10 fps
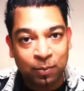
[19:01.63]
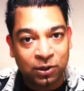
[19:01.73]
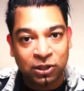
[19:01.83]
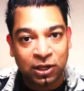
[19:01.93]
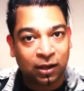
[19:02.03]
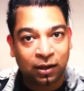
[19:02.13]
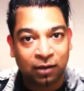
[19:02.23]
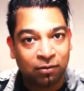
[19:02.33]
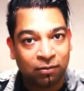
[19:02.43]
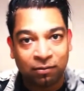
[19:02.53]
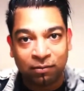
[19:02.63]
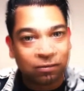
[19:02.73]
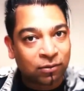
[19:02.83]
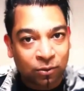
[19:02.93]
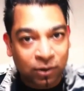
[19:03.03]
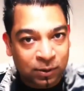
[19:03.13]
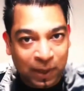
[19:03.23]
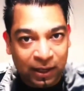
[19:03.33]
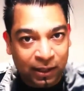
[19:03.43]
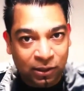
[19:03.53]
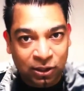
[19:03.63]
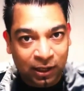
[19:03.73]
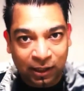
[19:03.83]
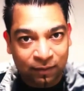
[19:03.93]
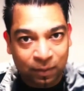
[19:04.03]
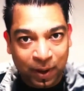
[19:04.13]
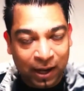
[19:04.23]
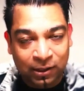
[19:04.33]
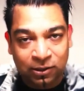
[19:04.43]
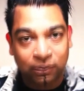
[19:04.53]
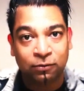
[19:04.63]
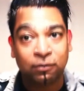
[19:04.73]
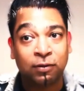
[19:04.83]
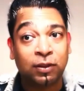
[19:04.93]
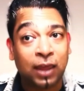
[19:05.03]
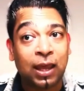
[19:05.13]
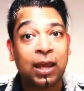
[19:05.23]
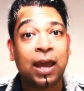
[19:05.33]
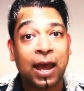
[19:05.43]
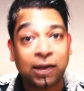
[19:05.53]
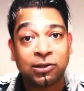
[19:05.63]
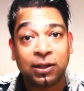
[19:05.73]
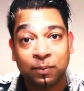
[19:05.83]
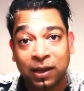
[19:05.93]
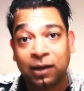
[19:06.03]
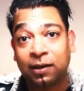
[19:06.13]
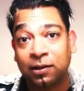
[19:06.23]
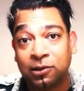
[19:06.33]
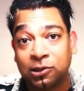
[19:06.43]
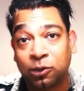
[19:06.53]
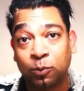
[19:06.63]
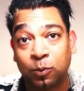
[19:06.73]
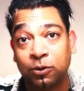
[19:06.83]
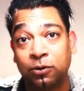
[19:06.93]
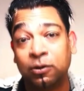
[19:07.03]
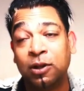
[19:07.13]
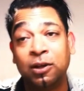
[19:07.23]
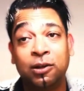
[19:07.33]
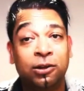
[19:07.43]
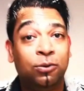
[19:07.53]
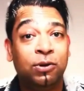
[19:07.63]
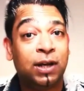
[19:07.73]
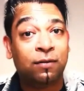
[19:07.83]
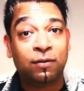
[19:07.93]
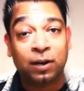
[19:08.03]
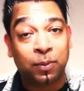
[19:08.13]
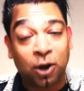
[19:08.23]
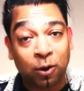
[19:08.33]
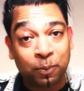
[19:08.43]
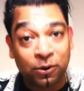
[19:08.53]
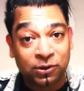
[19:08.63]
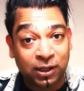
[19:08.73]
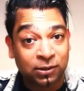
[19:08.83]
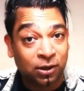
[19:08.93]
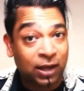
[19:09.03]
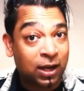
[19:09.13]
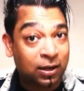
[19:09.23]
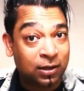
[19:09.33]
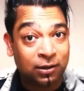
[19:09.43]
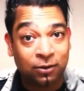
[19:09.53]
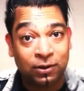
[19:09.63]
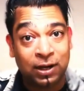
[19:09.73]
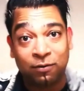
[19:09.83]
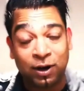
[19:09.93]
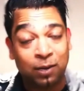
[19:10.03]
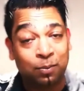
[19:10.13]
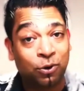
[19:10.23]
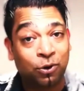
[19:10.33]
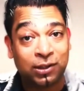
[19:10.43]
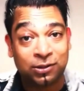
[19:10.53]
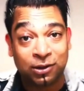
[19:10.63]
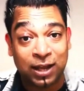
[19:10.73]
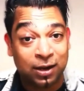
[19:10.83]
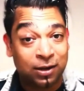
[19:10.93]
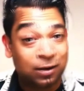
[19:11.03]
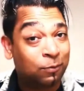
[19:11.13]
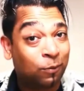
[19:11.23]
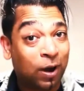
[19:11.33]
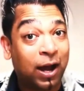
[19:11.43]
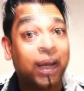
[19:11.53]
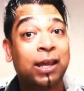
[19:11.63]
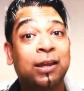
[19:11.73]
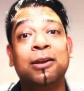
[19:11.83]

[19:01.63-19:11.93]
check and do a spelling check and give it back to you. They actually make it consumable. You would never read a blog post that's not edited. You would never read a book that's not edited. Why